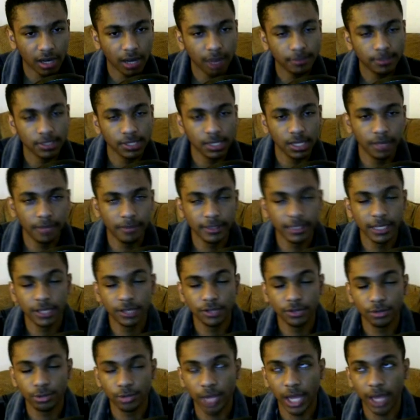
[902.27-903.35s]
up to them and
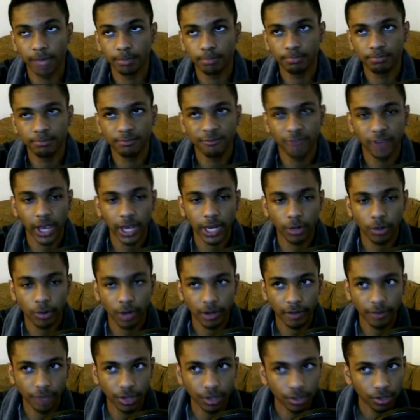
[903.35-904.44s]
then you like fight or
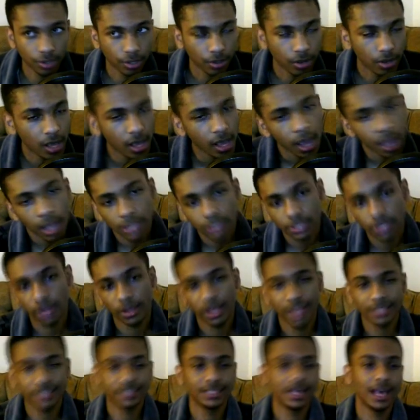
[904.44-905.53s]
whatever you do. So
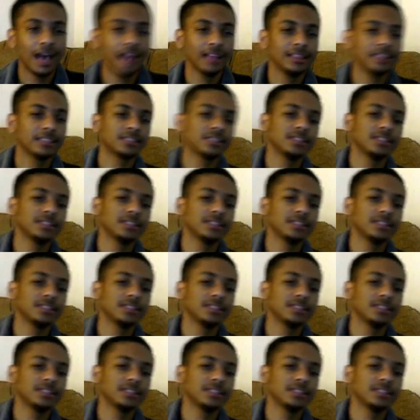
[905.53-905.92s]
that's that.